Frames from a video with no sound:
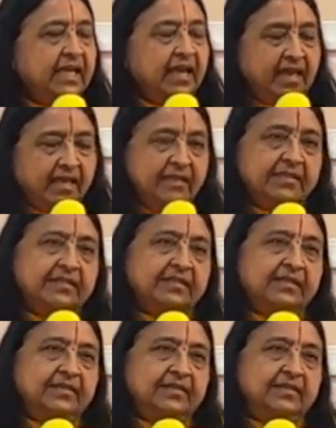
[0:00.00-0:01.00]
And
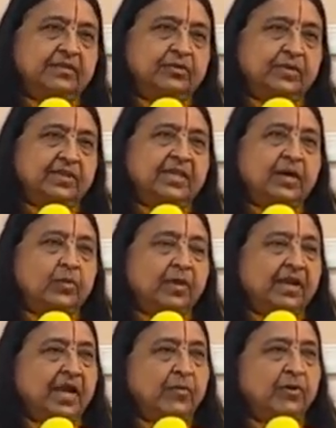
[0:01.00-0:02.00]
during that
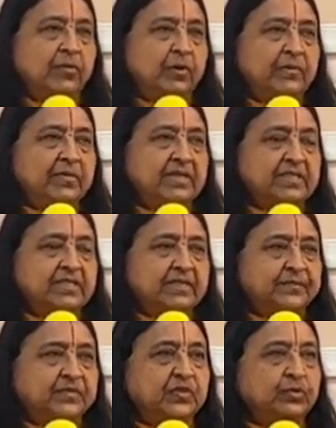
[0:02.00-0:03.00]
1 hour, we
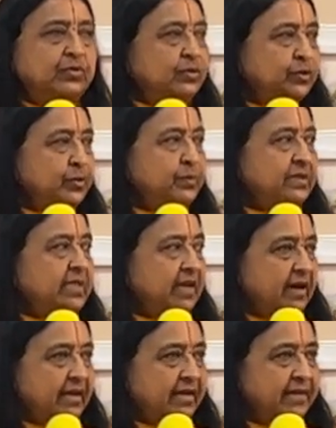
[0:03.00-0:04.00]
must do Rup
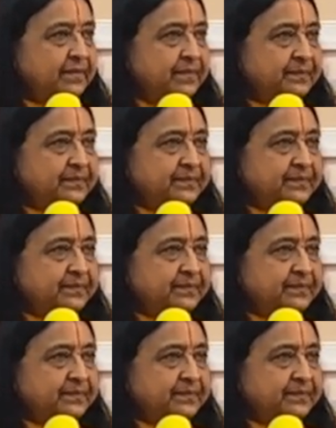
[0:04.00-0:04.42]
Dhyan.